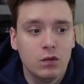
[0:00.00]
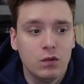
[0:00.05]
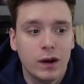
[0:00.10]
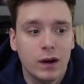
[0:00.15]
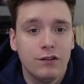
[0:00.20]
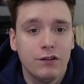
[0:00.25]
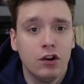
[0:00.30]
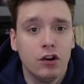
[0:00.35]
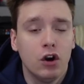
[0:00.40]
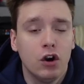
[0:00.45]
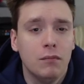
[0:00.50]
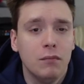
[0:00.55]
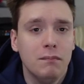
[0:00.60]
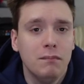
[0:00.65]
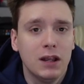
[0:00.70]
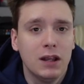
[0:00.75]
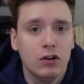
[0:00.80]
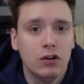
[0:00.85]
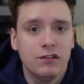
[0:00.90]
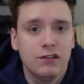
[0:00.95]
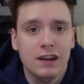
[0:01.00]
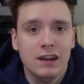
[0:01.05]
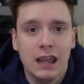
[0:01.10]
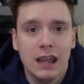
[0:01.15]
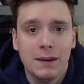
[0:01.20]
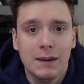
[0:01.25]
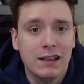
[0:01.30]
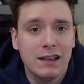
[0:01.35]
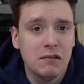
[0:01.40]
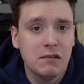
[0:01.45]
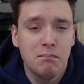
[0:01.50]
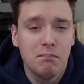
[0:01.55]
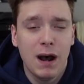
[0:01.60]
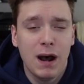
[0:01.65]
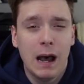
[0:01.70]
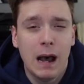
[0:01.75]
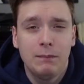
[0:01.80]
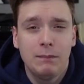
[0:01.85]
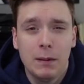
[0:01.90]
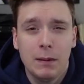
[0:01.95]
whereas Herb Miller's name hasn't
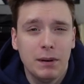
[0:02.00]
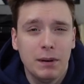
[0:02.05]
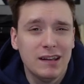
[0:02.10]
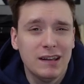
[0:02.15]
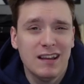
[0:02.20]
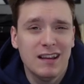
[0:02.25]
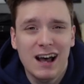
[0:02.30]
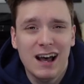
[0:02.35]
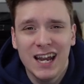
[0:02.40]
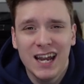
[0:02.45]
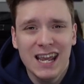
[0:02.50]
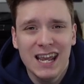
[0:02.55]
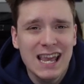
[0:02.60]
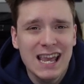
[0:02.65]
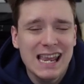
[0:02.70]
popped up a ton.